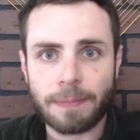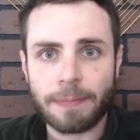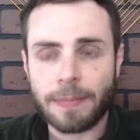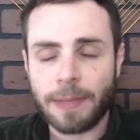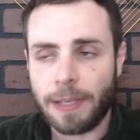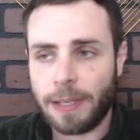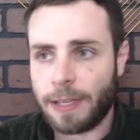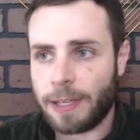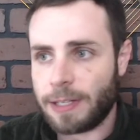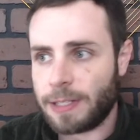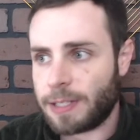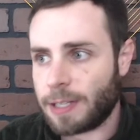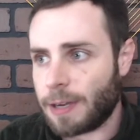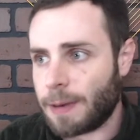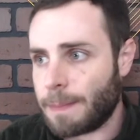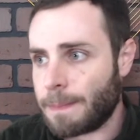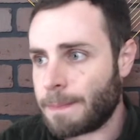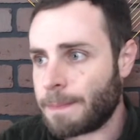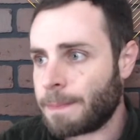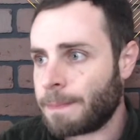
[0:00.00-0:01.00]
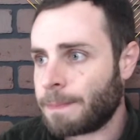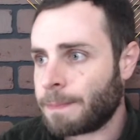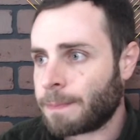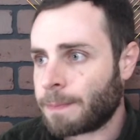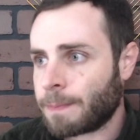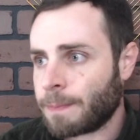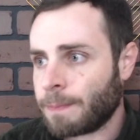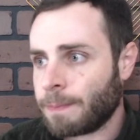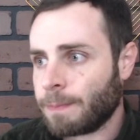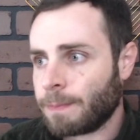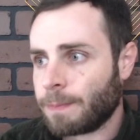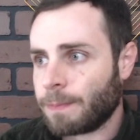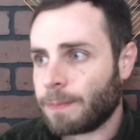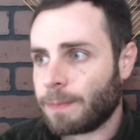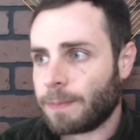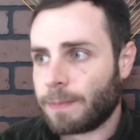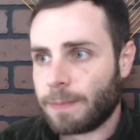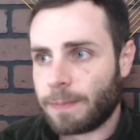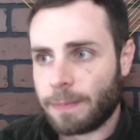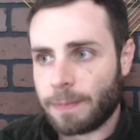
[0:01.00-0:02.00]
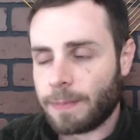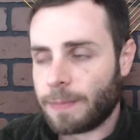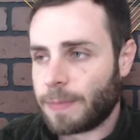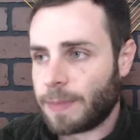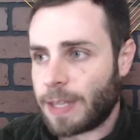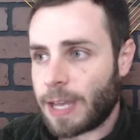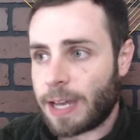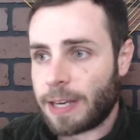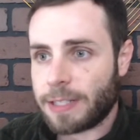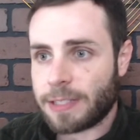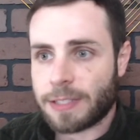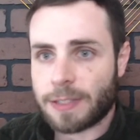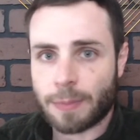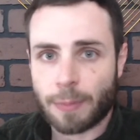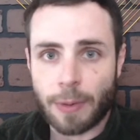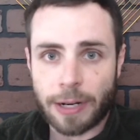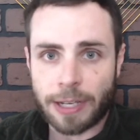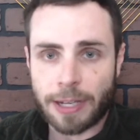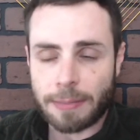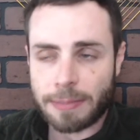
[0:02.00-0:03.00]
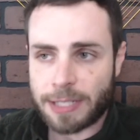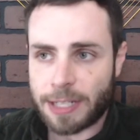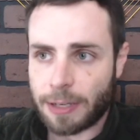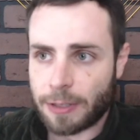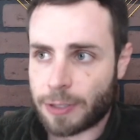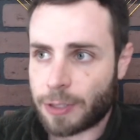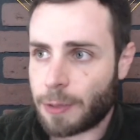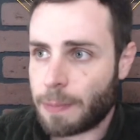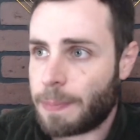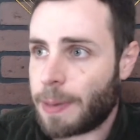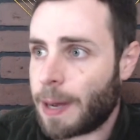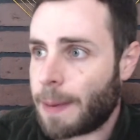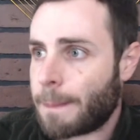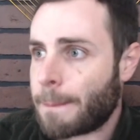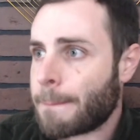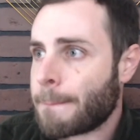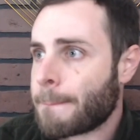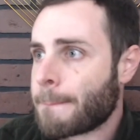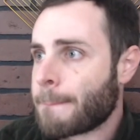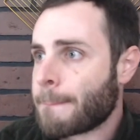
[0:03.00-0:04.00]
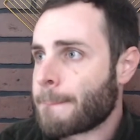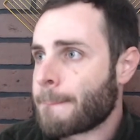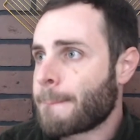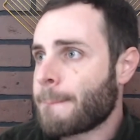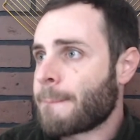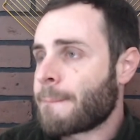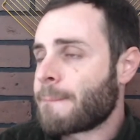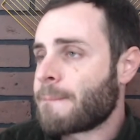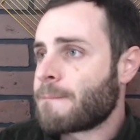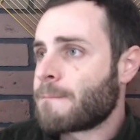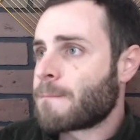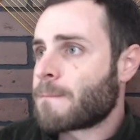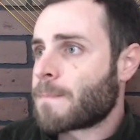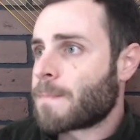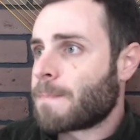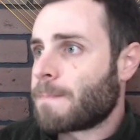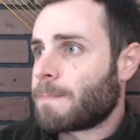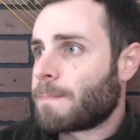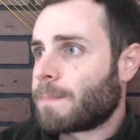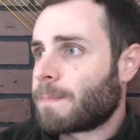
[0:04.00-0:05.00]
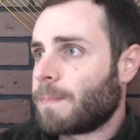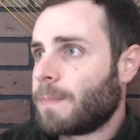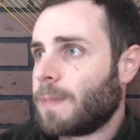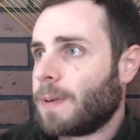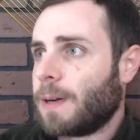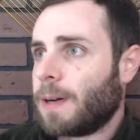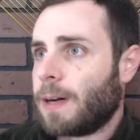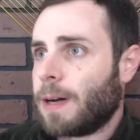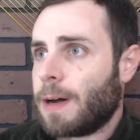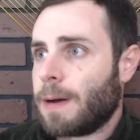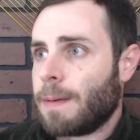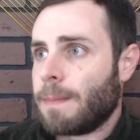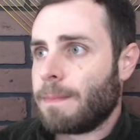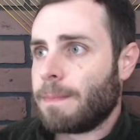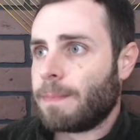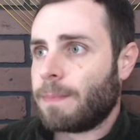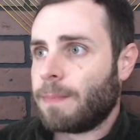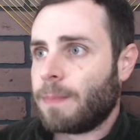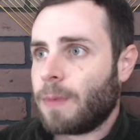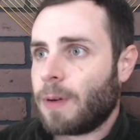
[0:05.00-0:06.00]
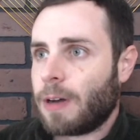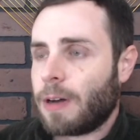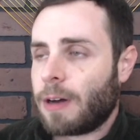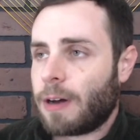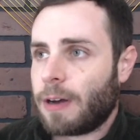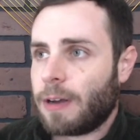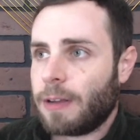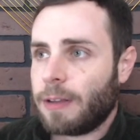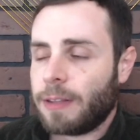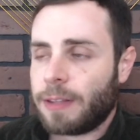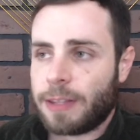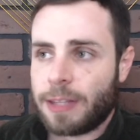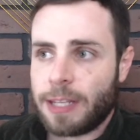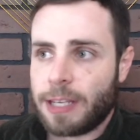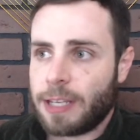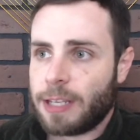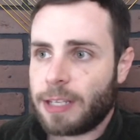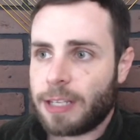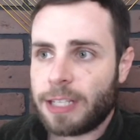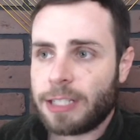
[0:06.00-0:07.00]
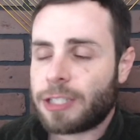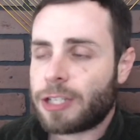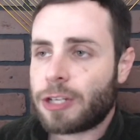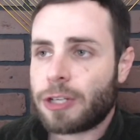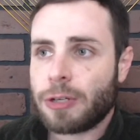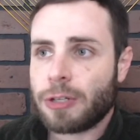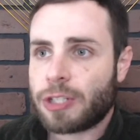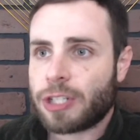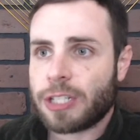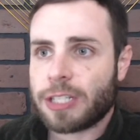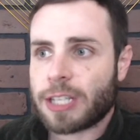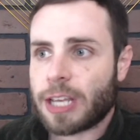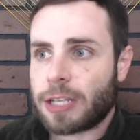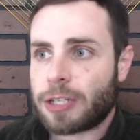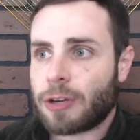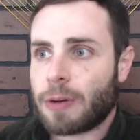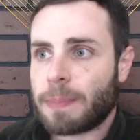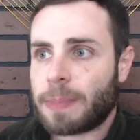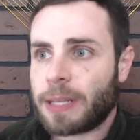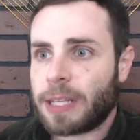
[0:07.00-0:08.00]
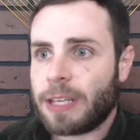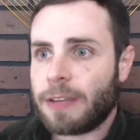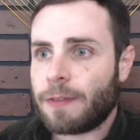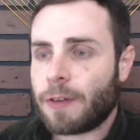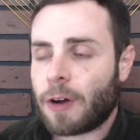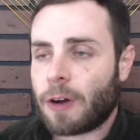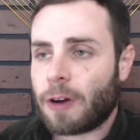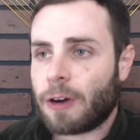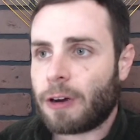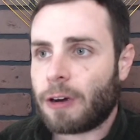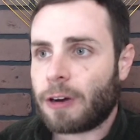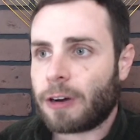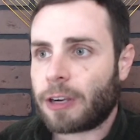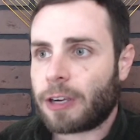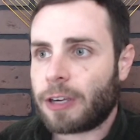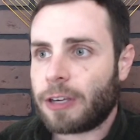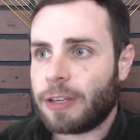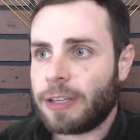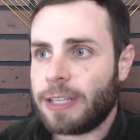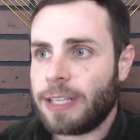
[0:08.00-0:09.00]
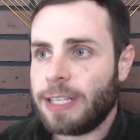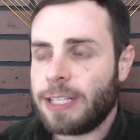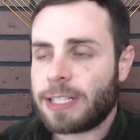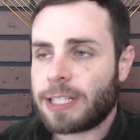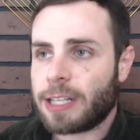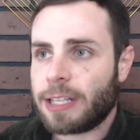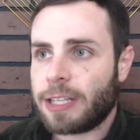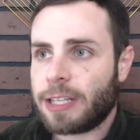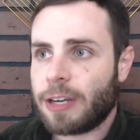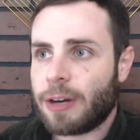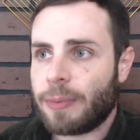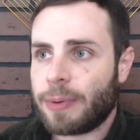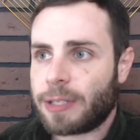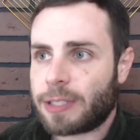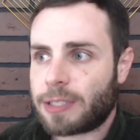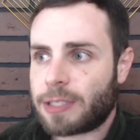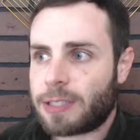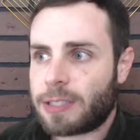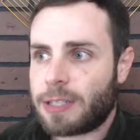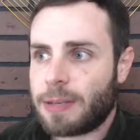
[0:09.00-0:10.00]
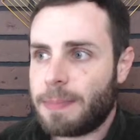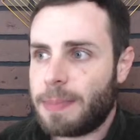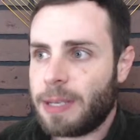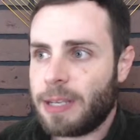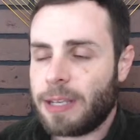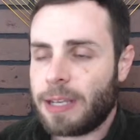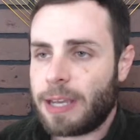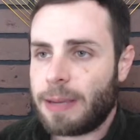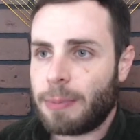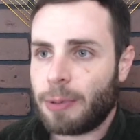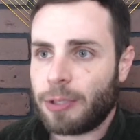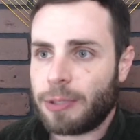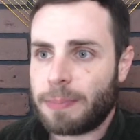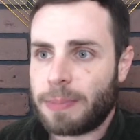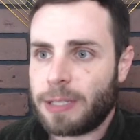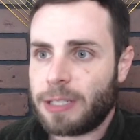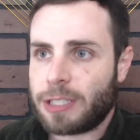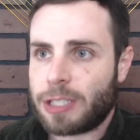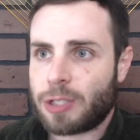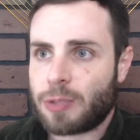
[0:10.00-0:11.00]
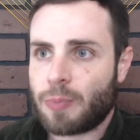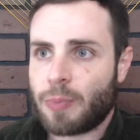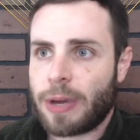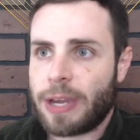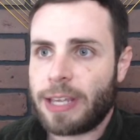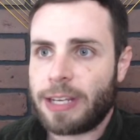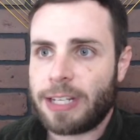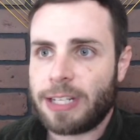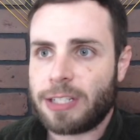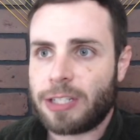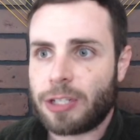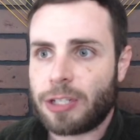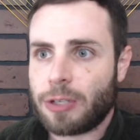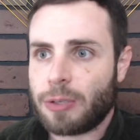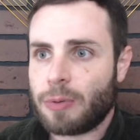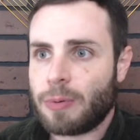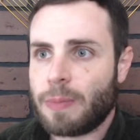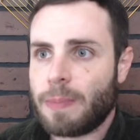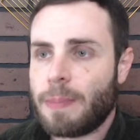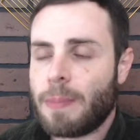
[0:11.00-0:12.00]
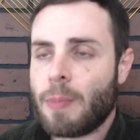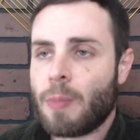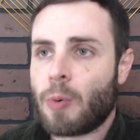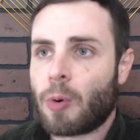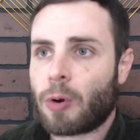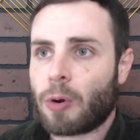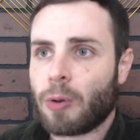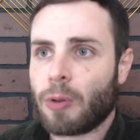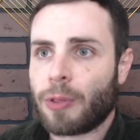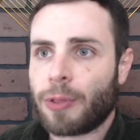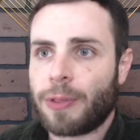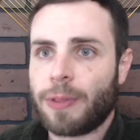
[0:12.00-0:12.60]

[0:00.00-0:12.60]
And that is what it comes down to. But the institutions, I don't believe, are easily going to be able to be swayed into moral